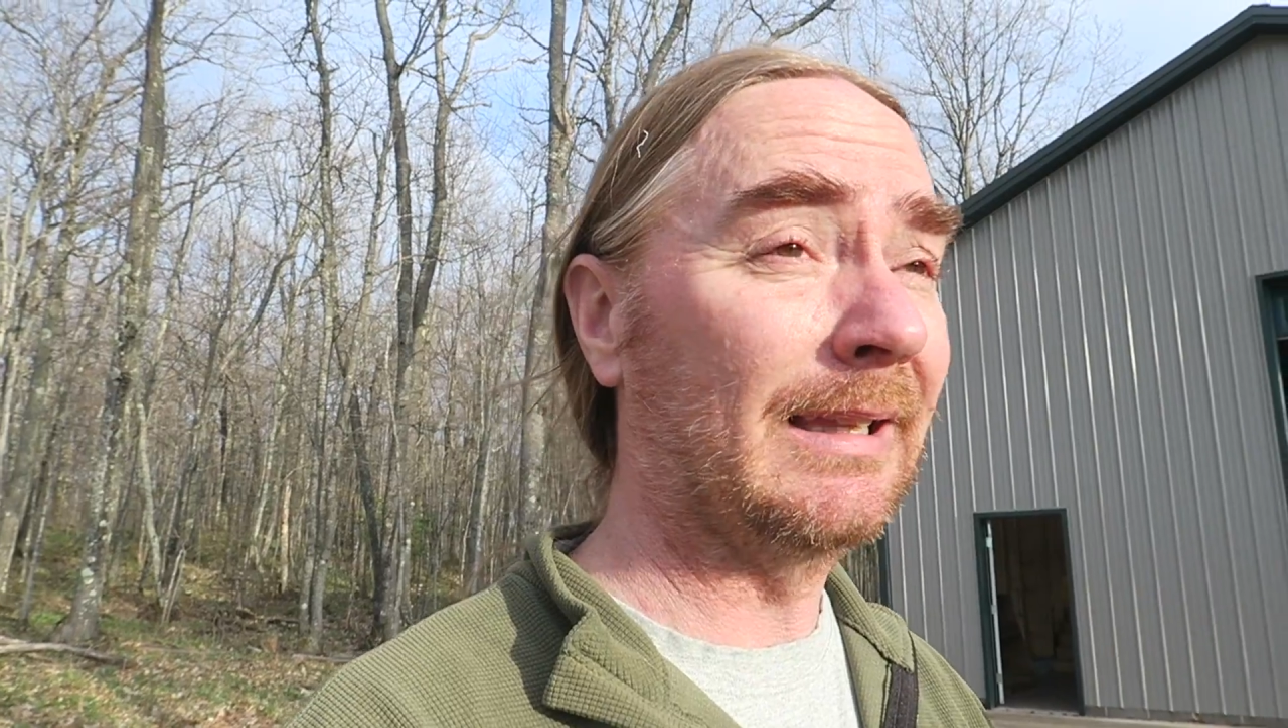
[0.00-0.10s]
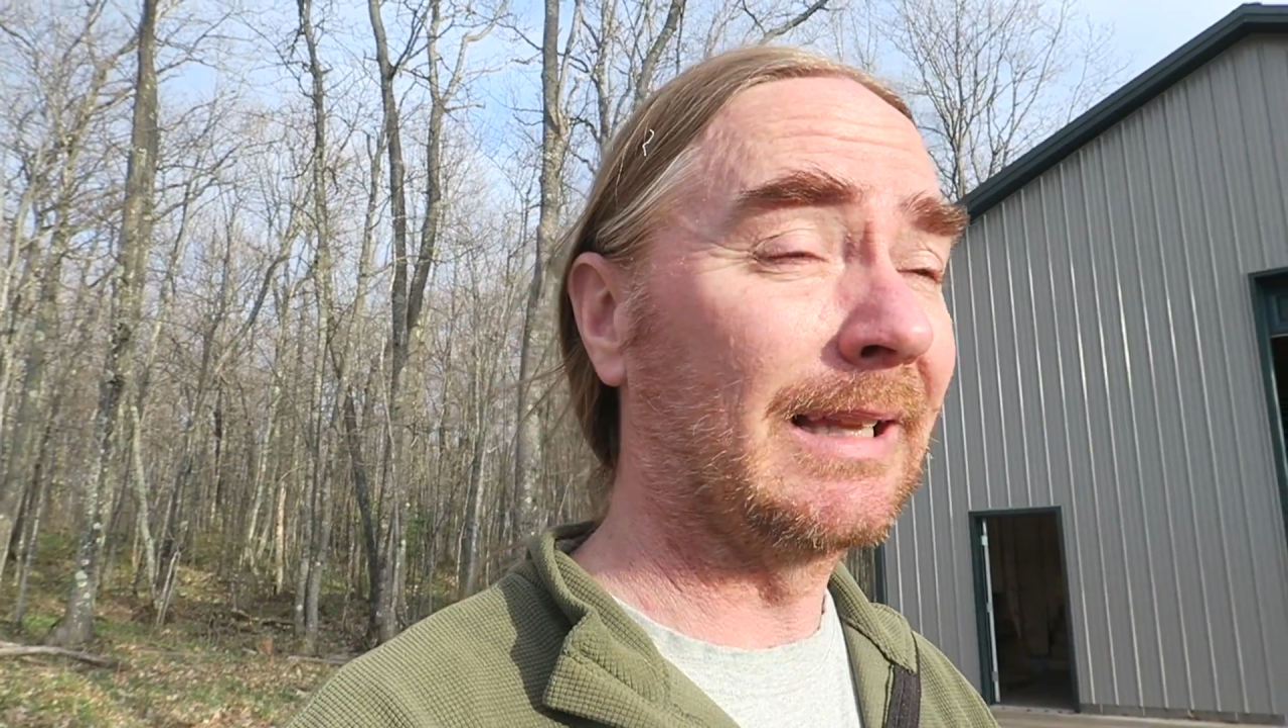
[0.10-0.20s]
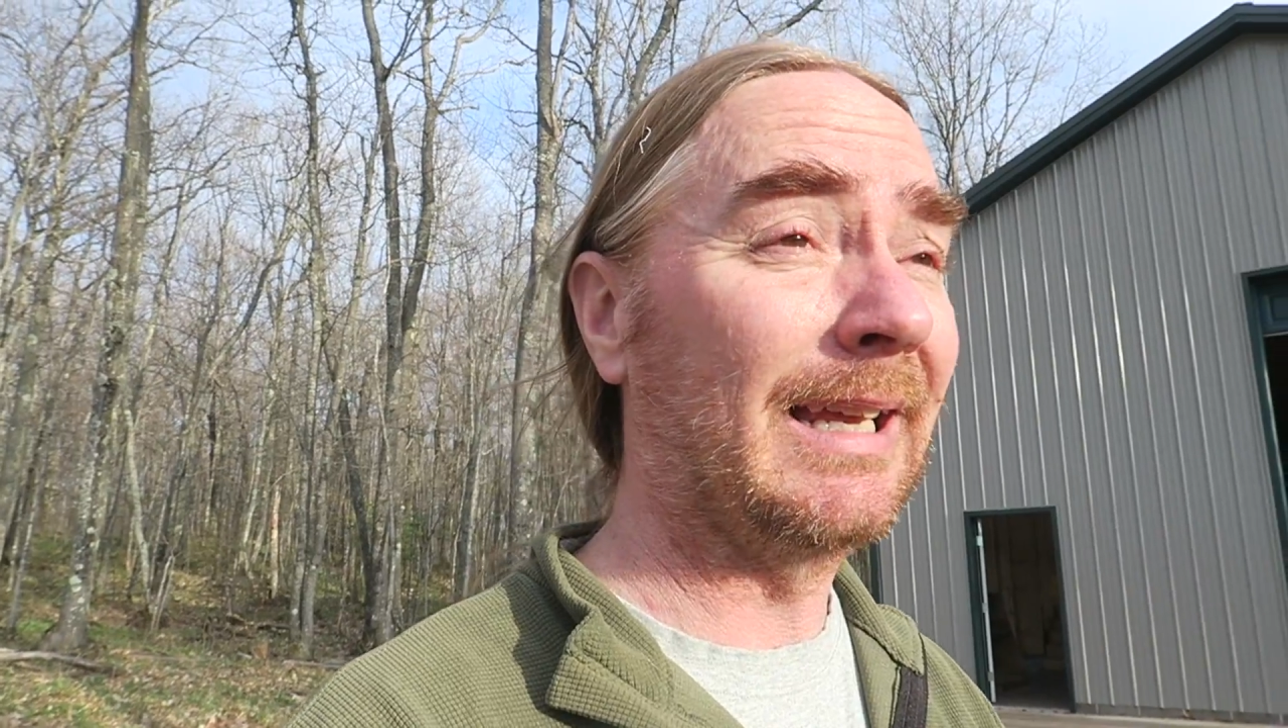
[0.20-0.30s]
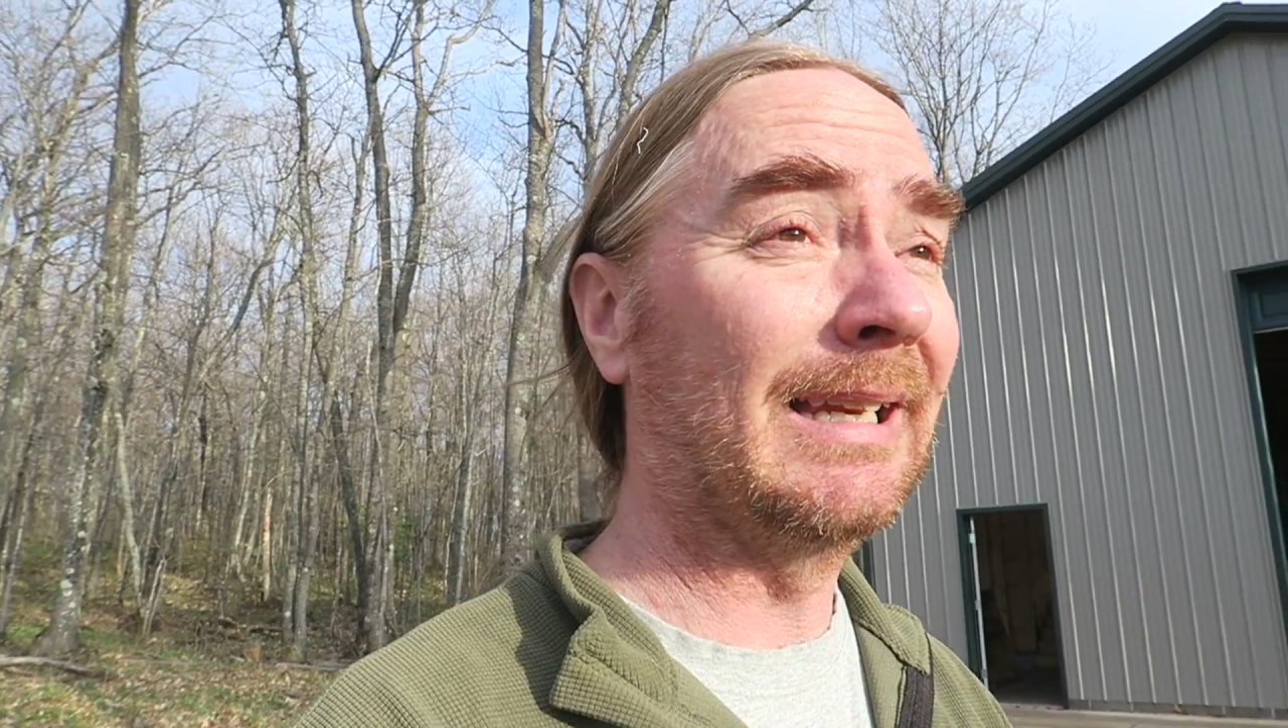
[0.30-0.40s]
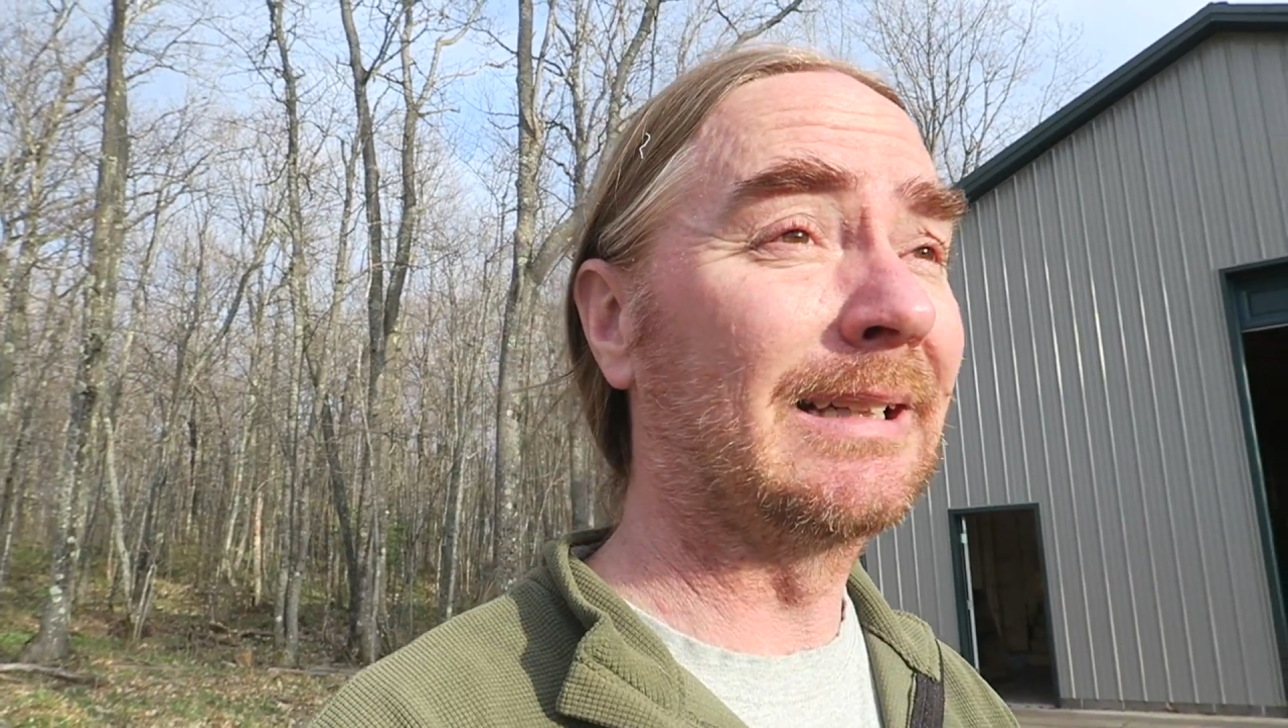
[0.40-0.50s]

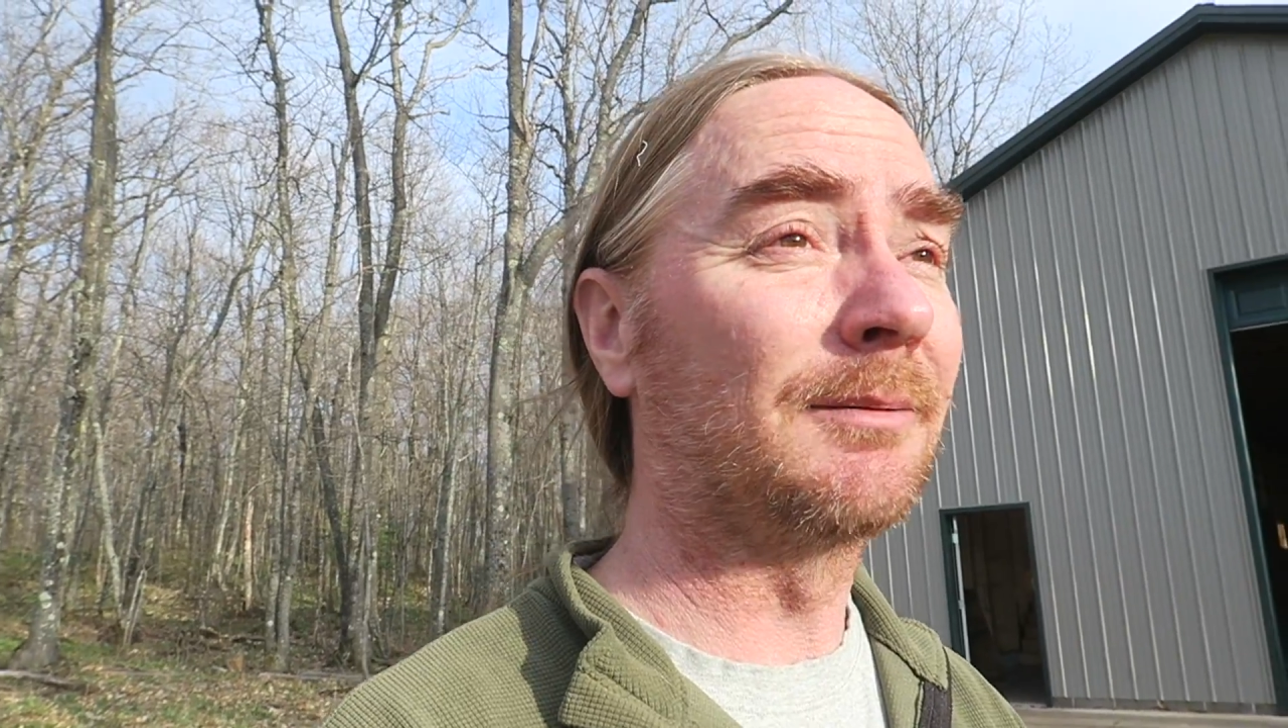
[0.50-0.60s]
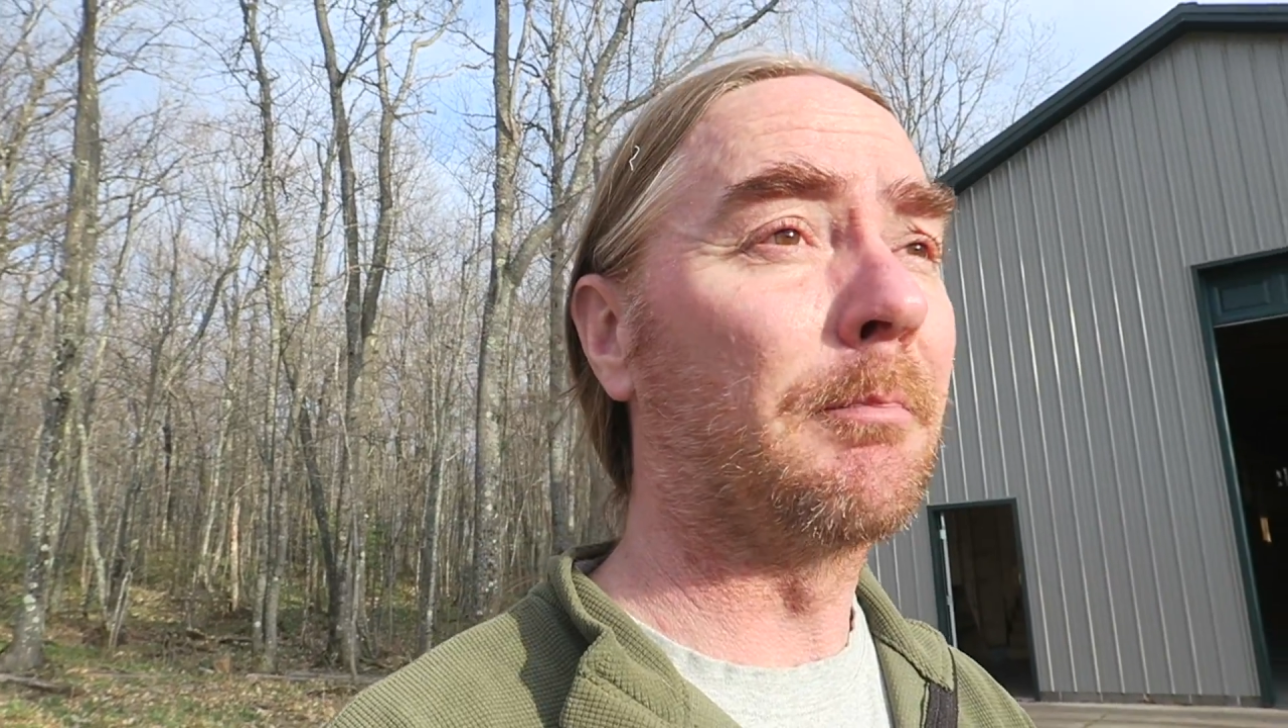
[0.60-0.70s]
lighting